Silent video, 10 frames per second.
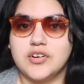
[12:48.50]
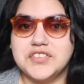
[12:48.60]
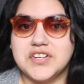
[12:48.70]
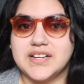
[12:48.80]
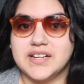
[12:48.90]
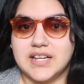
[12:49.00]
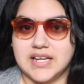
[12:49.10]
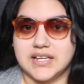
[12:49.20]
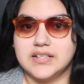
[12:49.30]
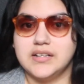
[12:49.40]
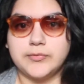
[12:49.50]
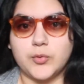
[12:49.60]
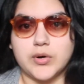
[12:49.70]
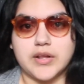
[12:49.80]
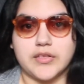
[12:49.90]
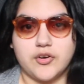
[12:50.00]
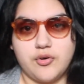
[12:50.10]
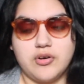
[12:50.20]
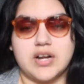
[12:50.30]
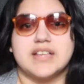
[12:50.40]
chords you're going to need for the
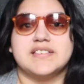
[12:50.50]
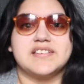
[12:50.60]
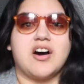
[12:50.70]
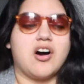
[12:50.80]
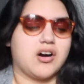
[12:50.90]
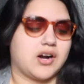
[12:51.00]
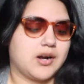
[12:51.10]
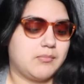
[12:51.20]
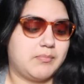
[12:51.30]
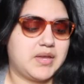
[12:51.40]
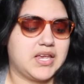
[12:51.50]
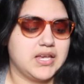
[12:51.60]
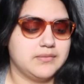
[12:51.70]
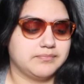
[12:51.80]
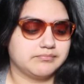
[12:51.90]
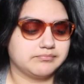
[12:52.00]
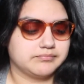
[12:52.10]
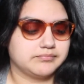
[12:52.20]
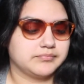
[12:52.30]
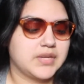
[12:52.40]
chorus are B,
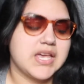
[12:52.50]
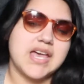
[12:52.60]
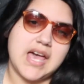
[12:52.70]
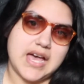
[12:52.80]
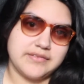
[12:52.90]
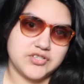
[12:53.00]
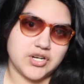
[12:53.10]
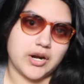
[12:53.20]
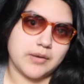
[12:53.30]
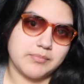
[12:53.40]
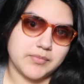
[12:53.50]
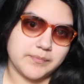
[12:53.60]
F sharp,